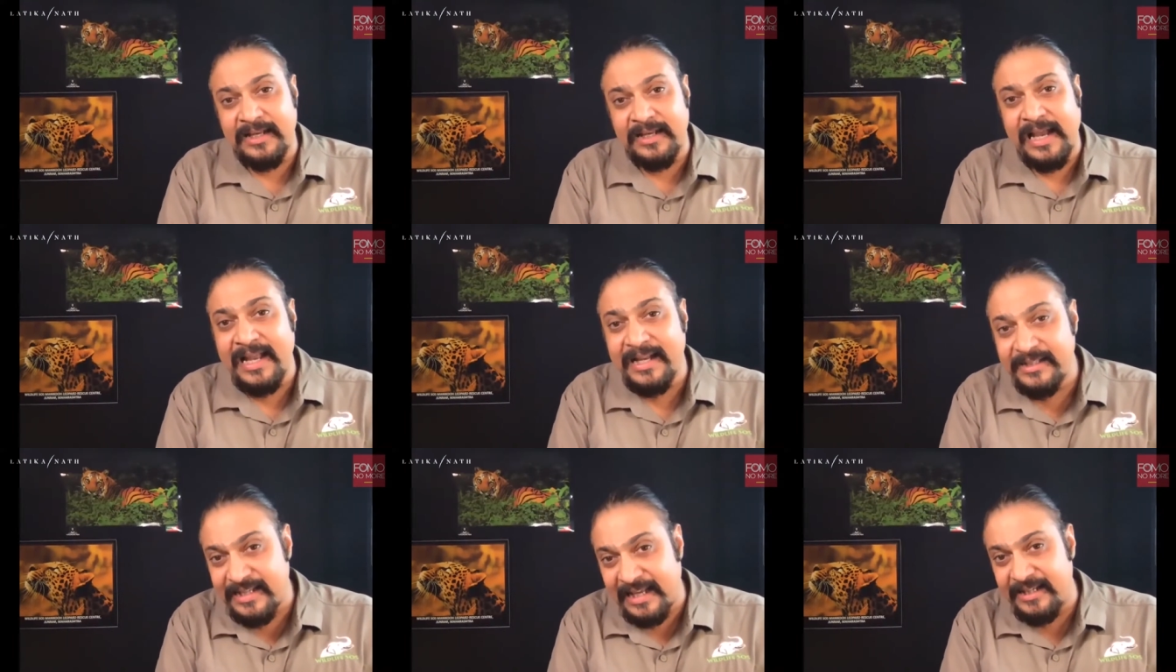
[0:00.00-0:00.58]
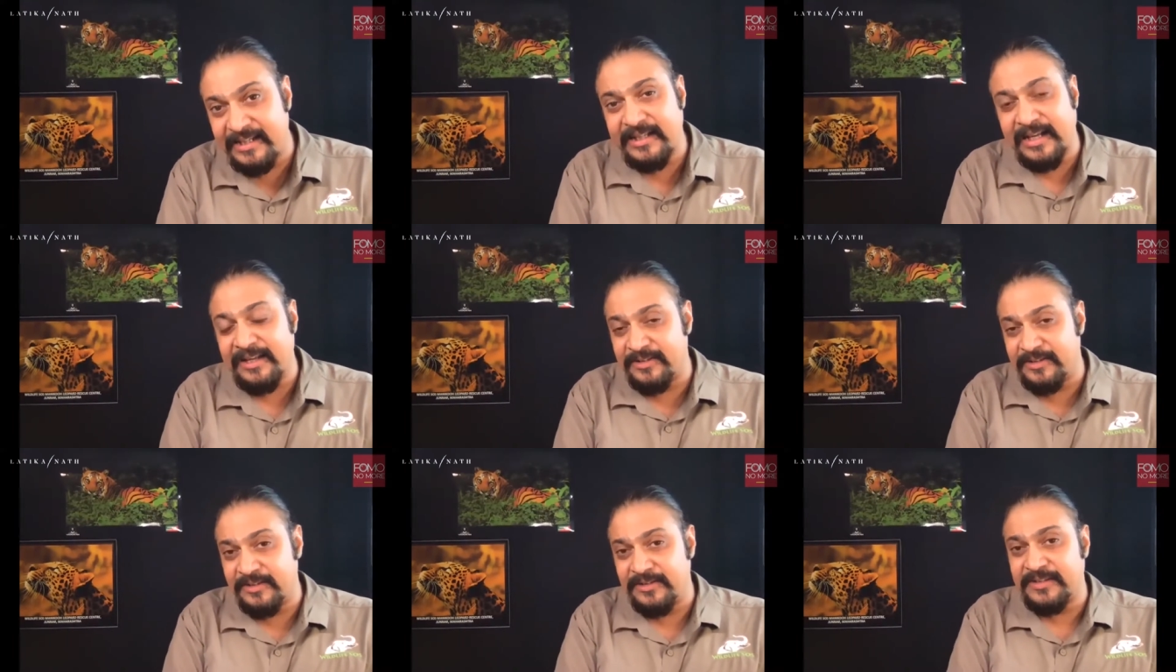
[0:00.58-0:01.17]
hand
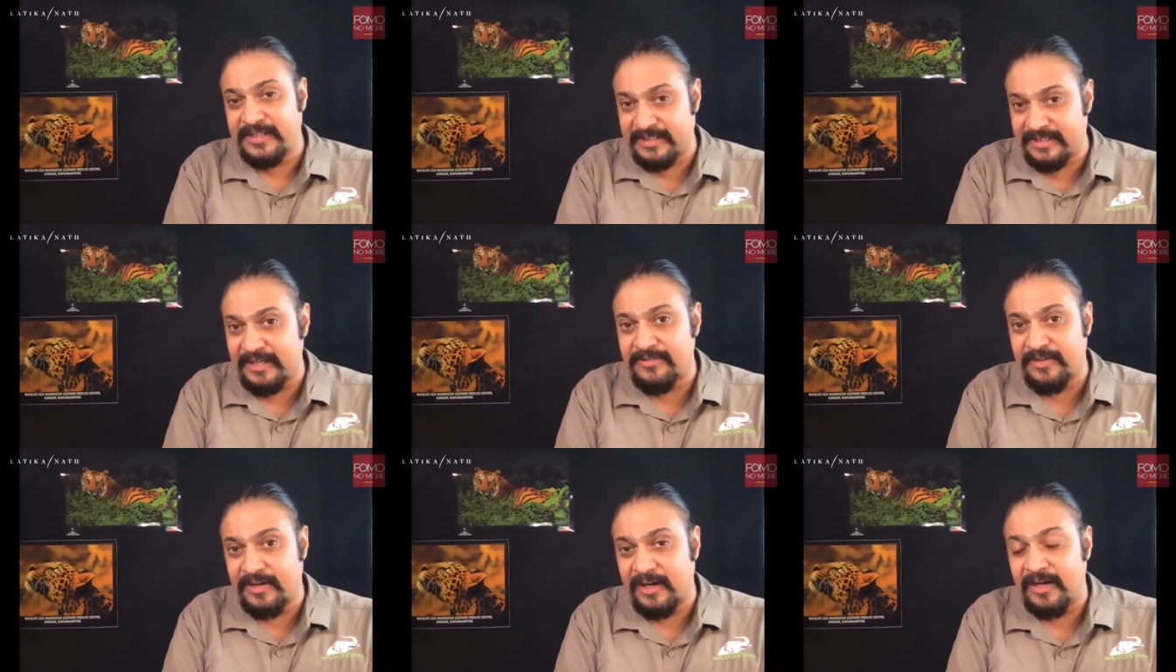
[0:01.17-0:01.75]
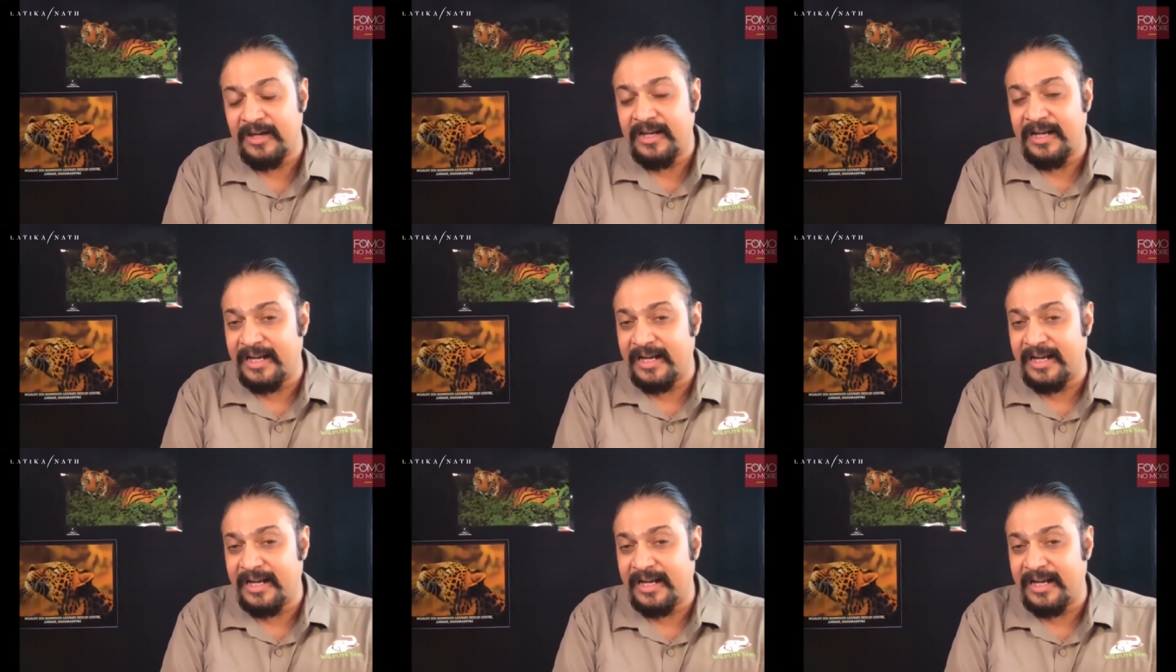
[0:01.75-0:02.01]
sanitizers, etc.